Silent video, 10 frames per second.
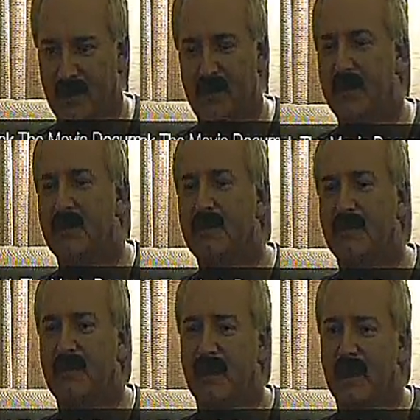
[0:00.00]
We
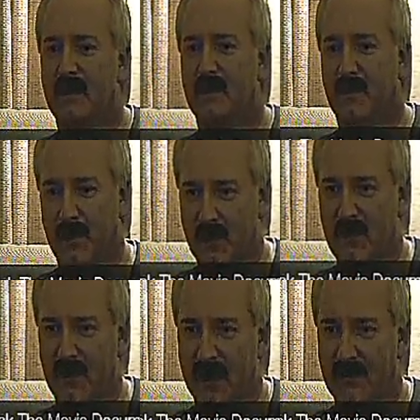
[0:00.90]
produced the
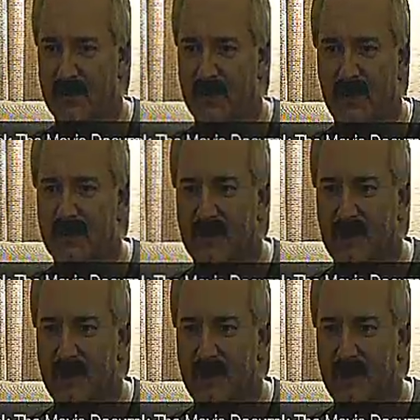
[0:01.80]
programs because